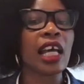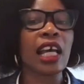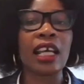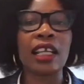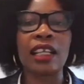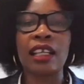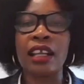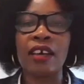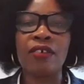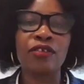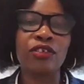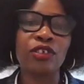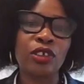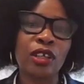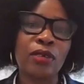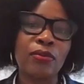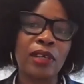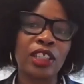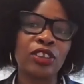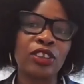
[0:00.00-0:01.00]
I love
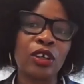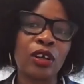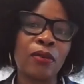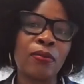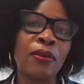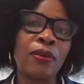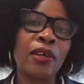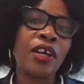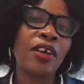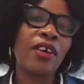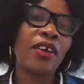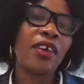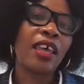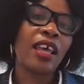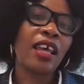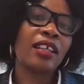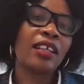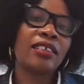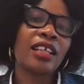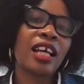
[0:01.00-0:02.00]
doing my job,
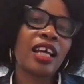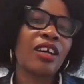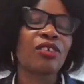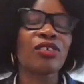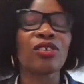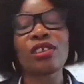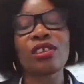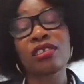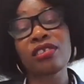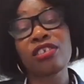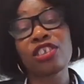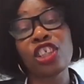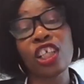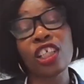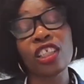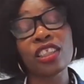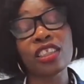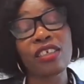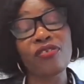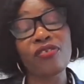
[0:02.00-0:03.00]
and I couldn't
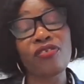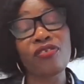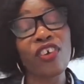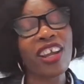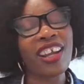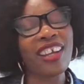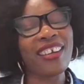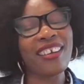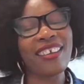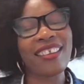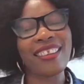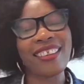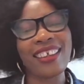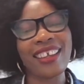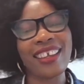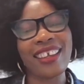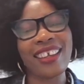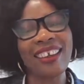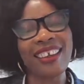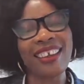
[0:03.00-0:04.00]
change it for
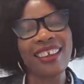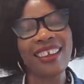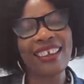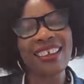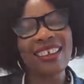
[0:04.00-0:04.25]
anything.